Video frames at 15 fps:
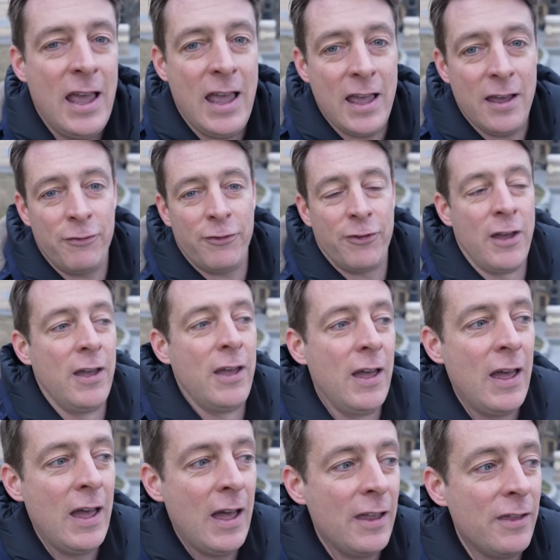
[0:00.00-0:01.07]
if
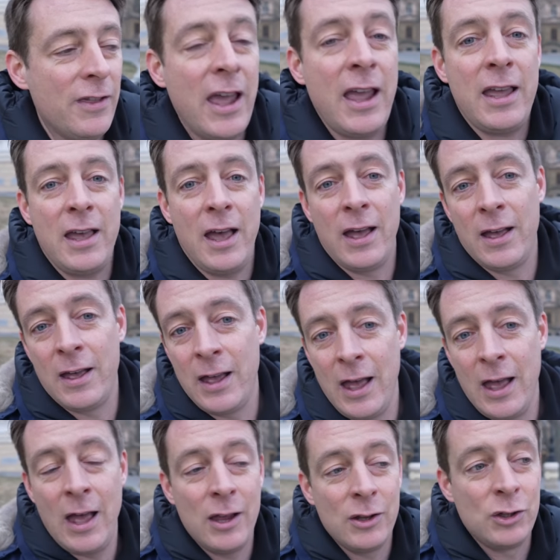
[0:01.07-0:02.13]
they
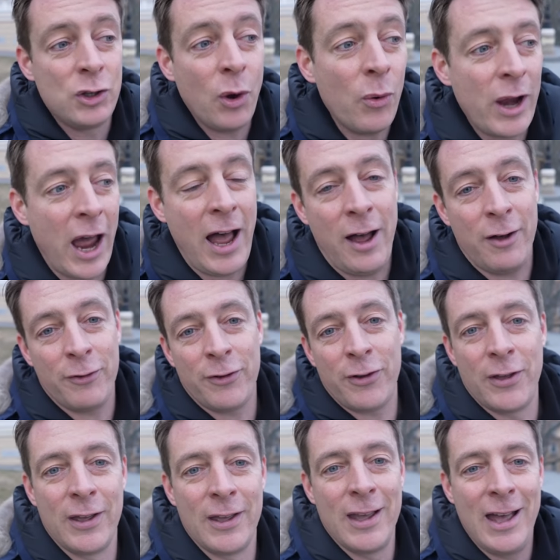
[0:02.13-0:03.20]
don't
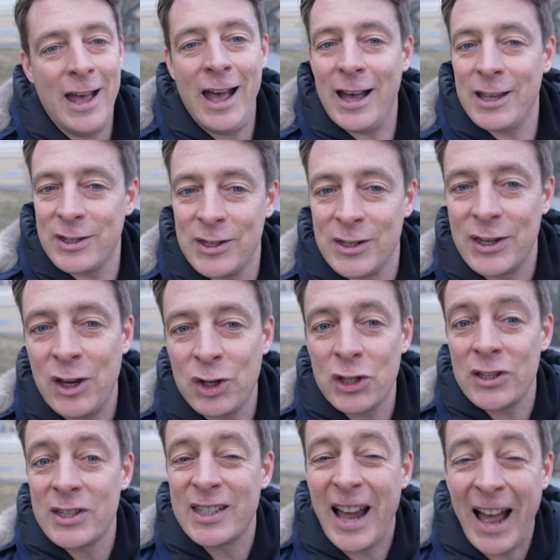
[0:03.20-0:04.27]
have a
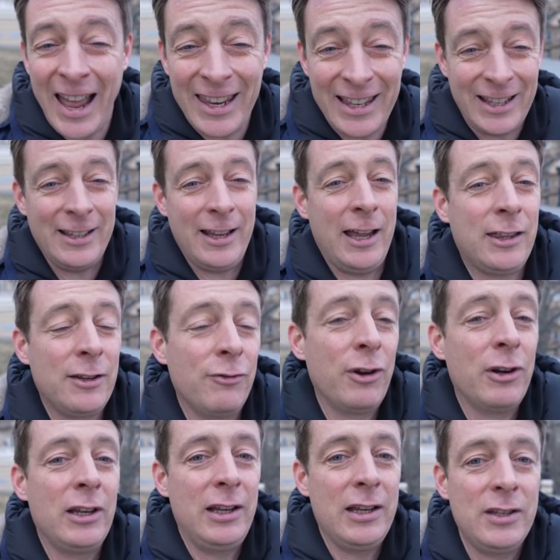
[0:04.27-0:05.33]
sensationalist title at the
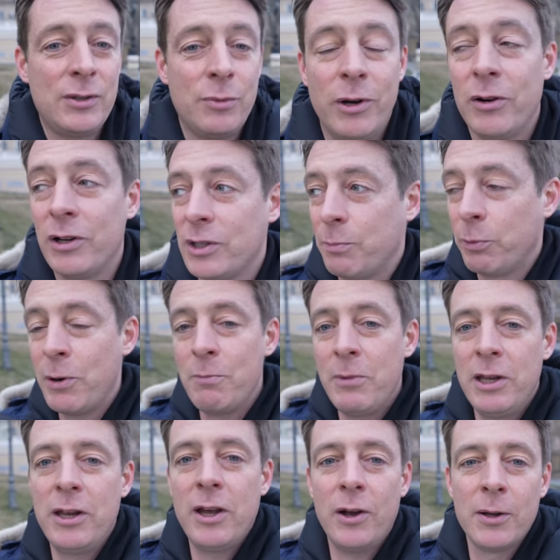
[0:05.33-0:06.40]
very least, whether it's print
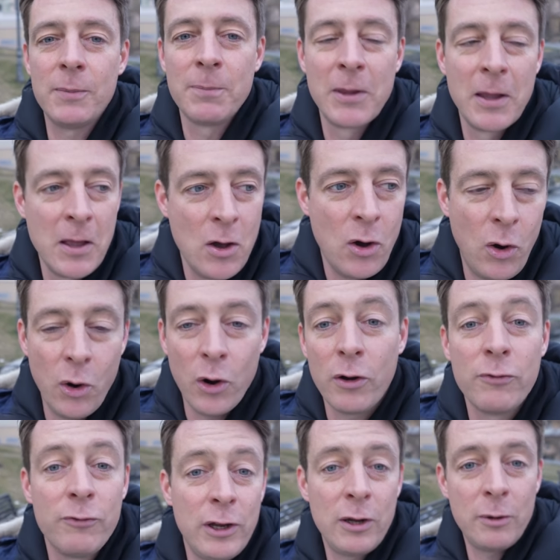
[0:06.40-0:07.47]
media
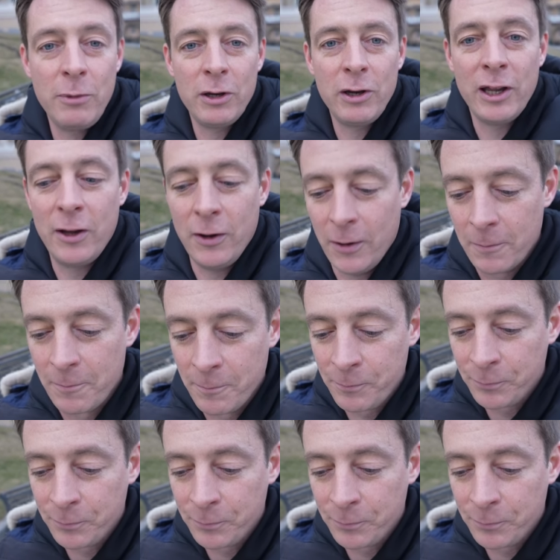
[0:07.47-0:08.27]
or video media here,